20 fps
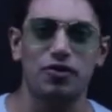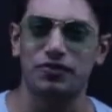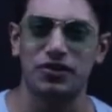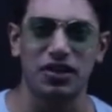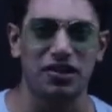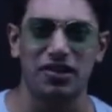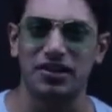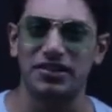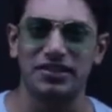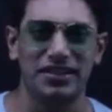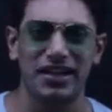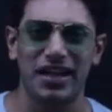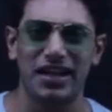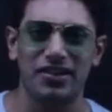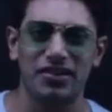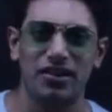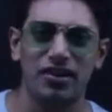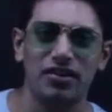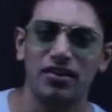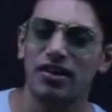of the
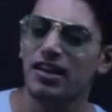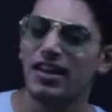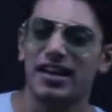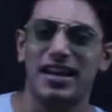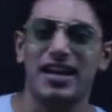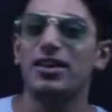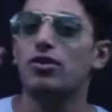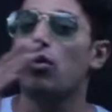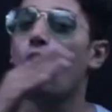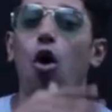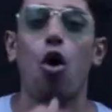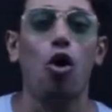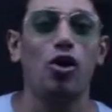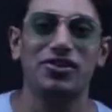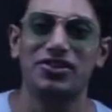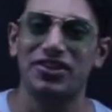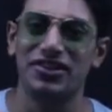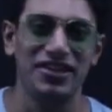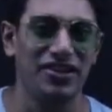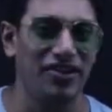container in
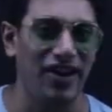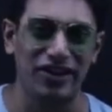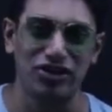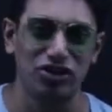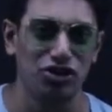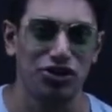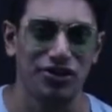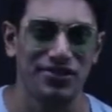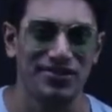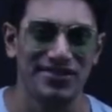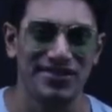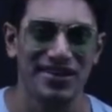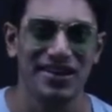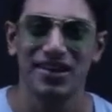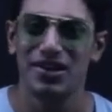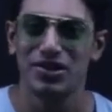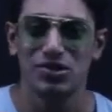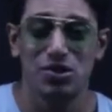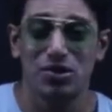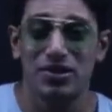all the directions.
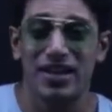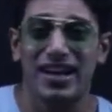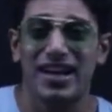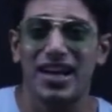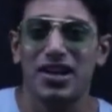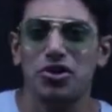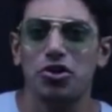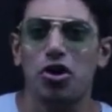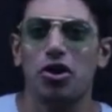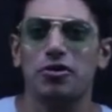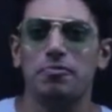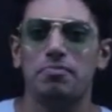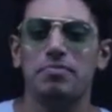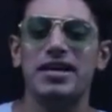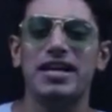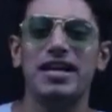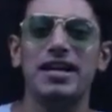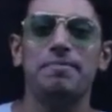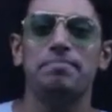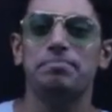So they cannot
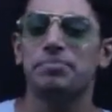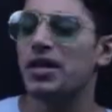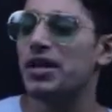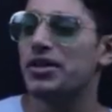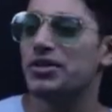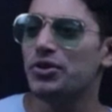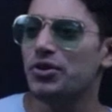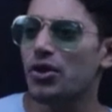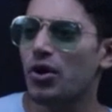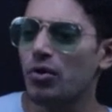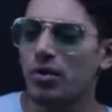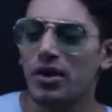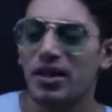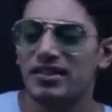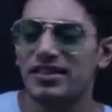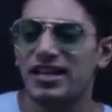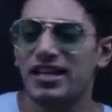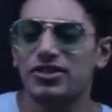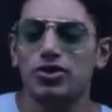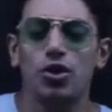be,
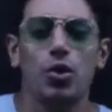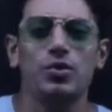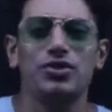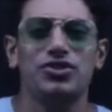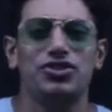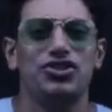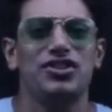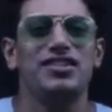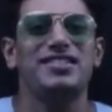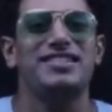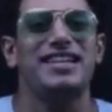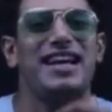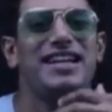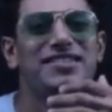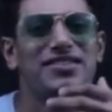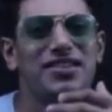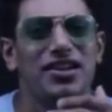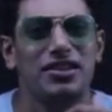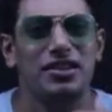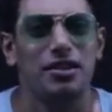they don't just
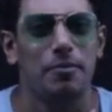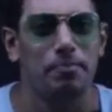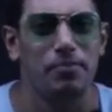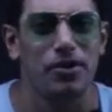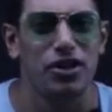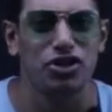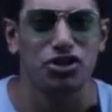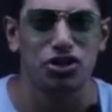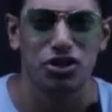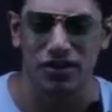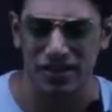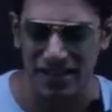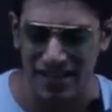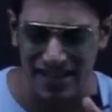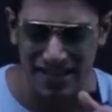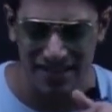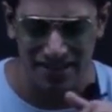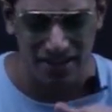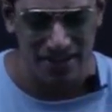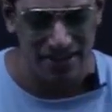exert the pressure
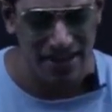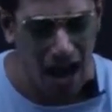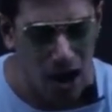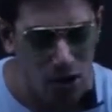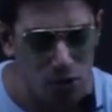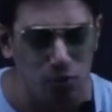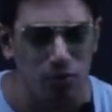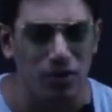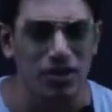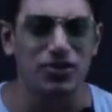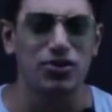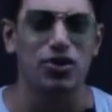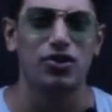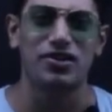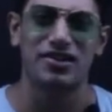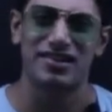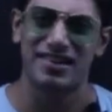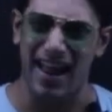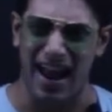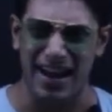either downwards
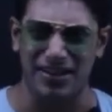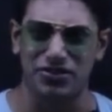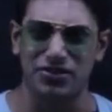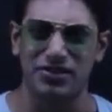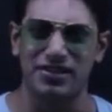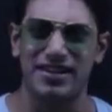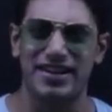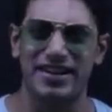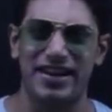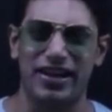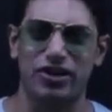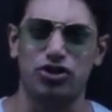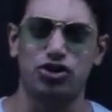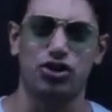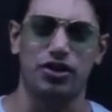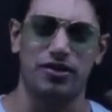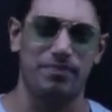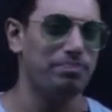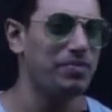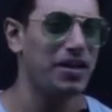or lateral
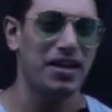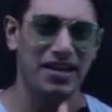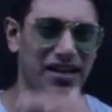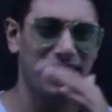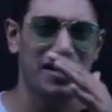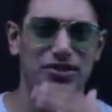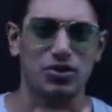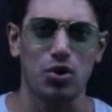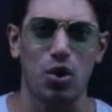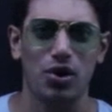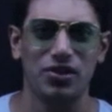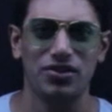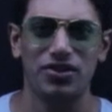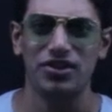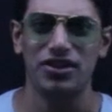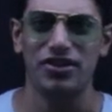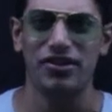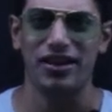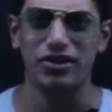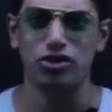direction. It is all the
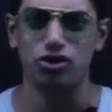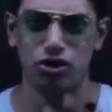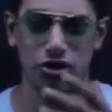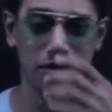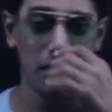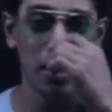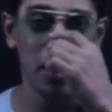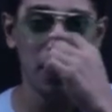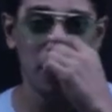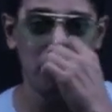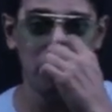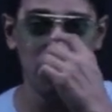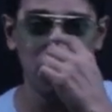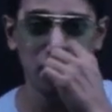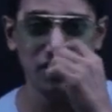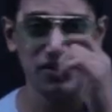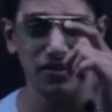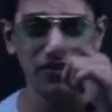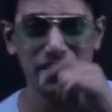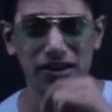direction.
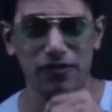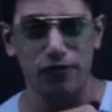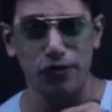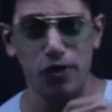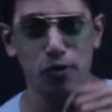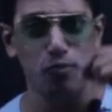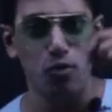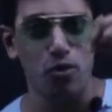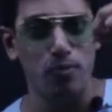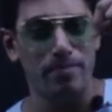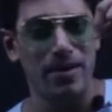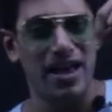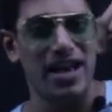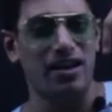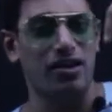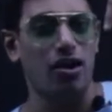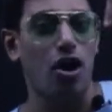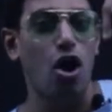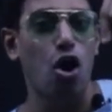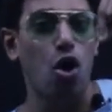Because even if you
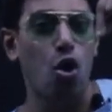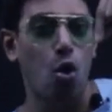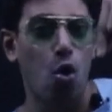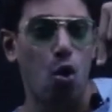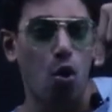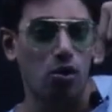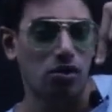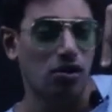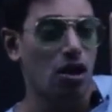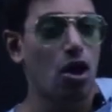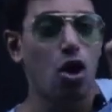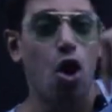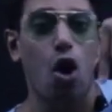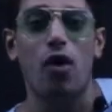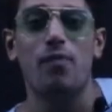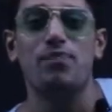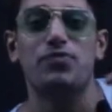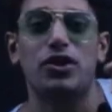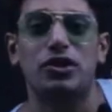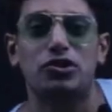make a hole
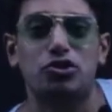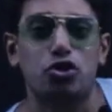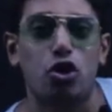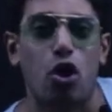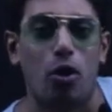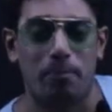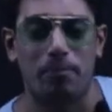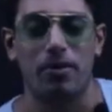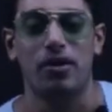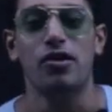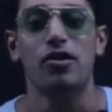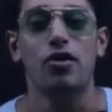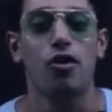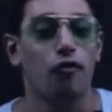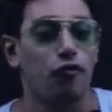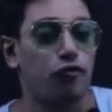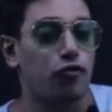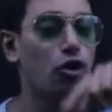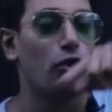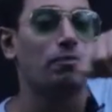on the top,
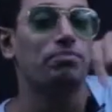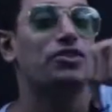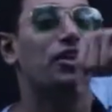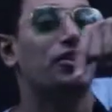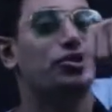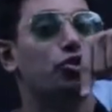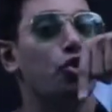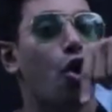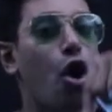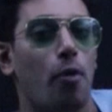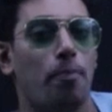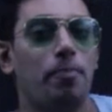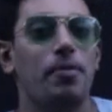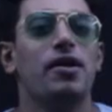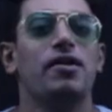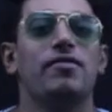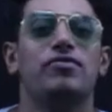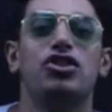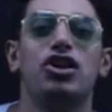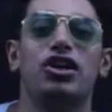from the
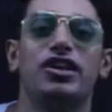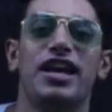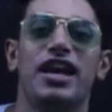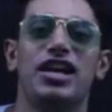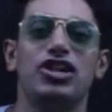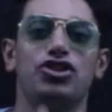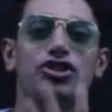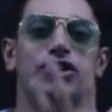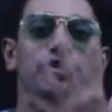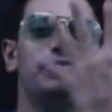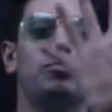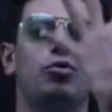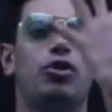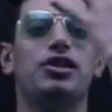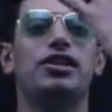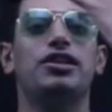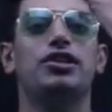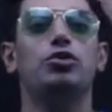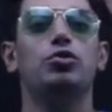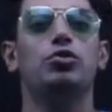top, the gaseous
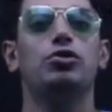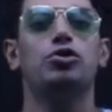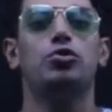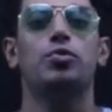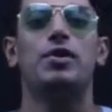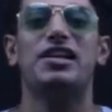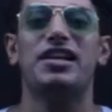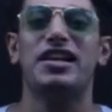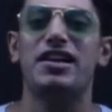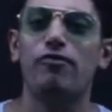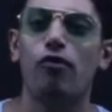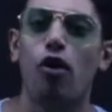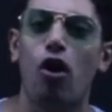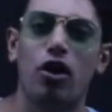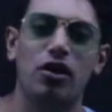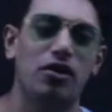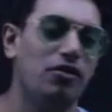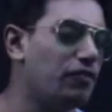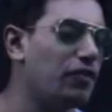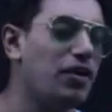molecules will
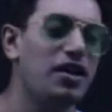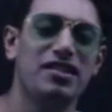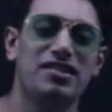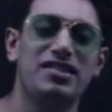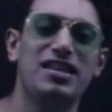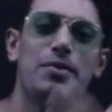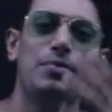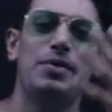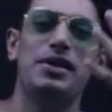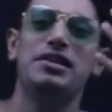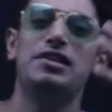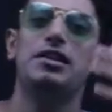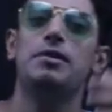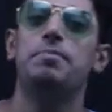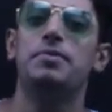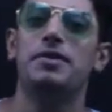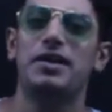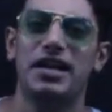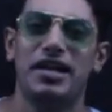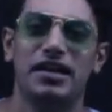evolve. They will
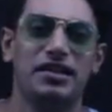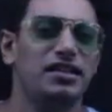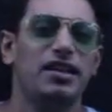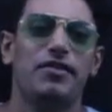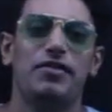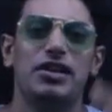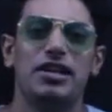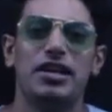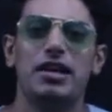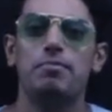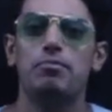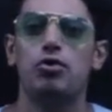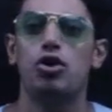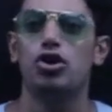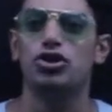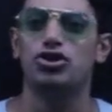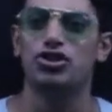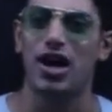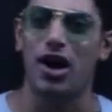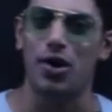liberate. They will
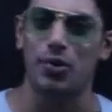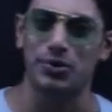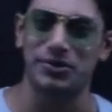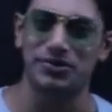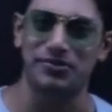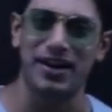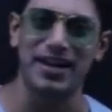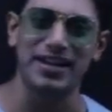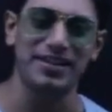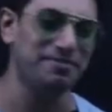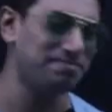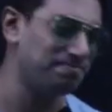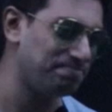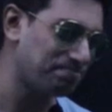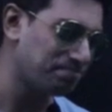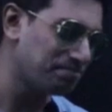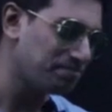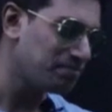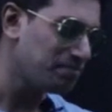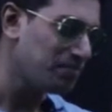emerge out, right?
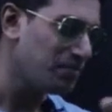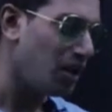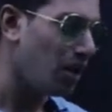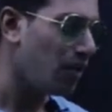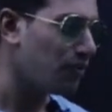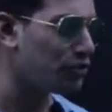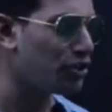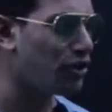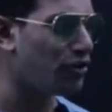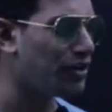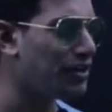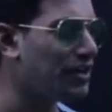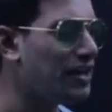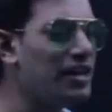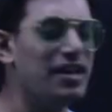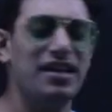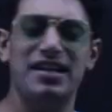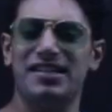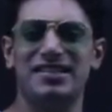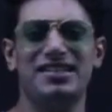Third,
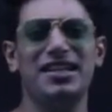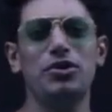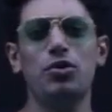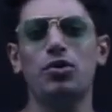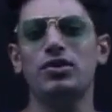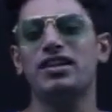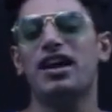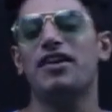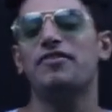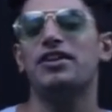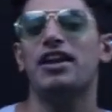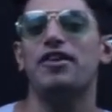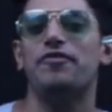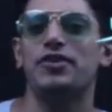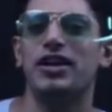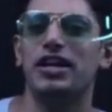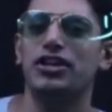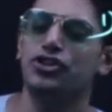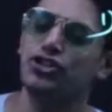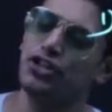they don't have a
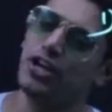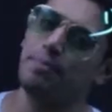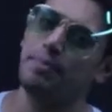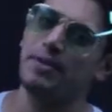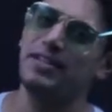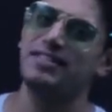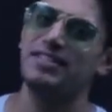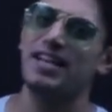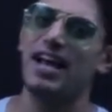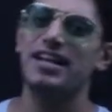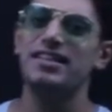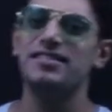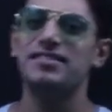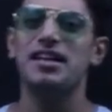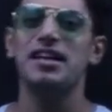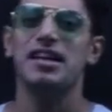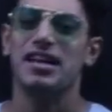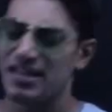definite shape and size.